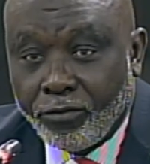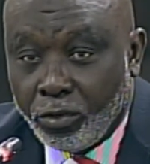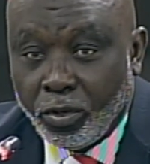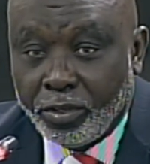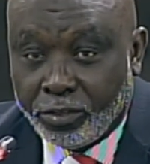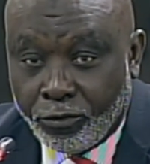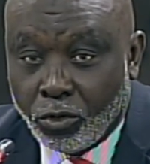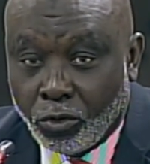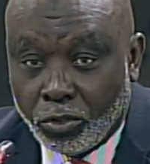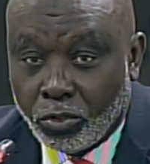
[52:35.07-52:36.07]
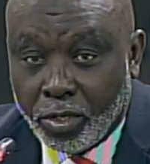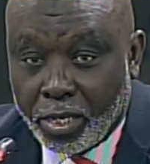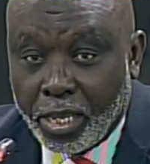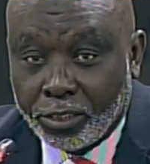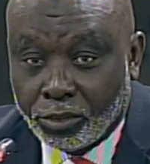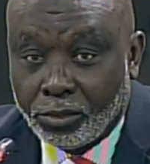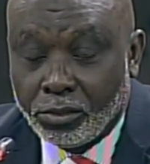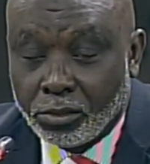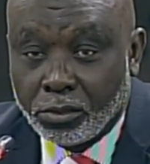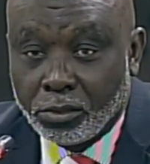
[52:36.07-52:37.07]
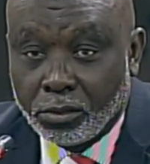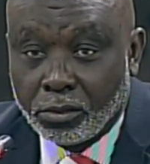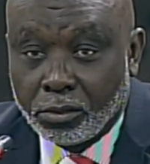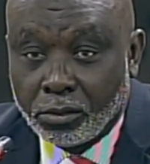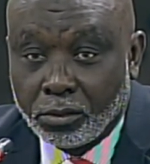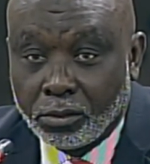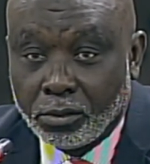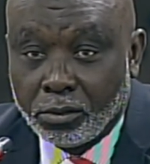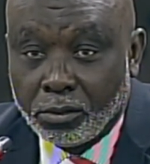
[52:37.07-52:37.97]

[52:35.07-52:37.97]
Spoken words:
view is, if you're going to win elections, it's